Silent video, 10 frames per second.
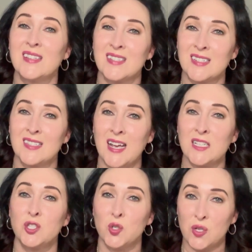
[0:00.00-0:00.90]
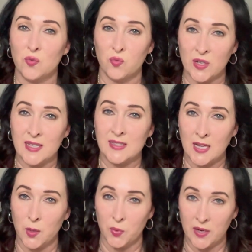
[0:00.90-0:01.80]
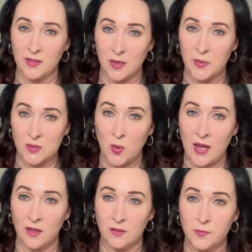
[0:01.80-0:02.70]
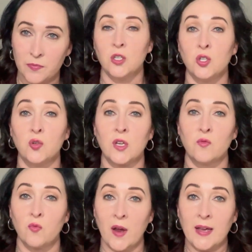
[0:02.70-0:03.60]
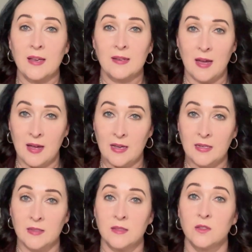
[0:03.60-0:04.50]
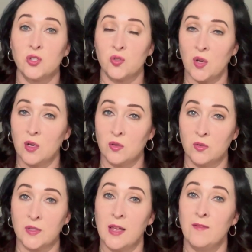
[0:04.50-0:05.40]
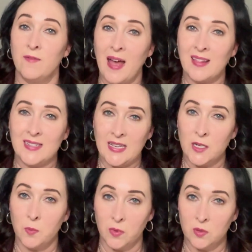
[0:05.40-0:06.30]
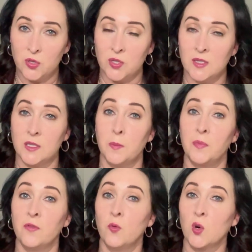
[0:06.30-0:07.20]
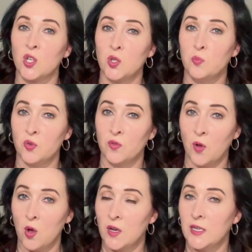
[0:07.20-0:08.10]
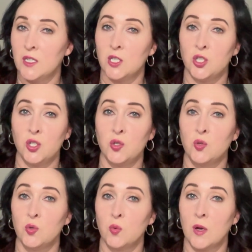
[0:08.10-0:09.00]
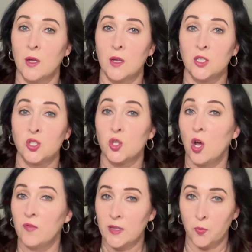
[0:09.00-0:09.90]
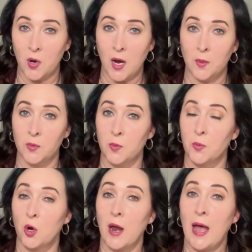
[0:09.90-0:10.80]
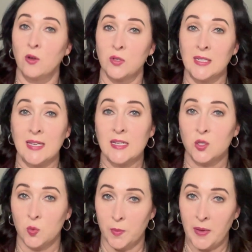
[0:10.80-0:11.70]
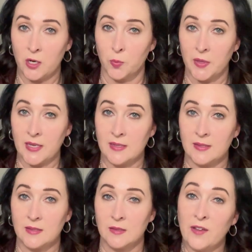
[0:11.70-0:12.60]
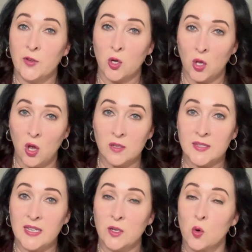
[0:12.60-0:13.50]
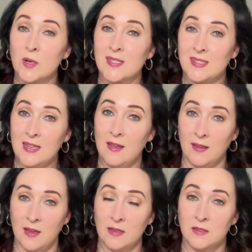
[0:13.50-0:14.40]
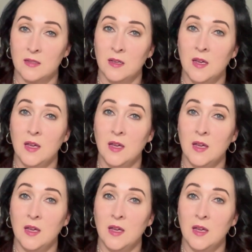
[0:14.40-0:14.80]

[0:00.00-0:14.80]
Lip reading: this success, you can really celebrate them as well. You can recognize struggles and validate emotions before you move on to solving the problem or how to get to a better place. If you're glossing or seeing it,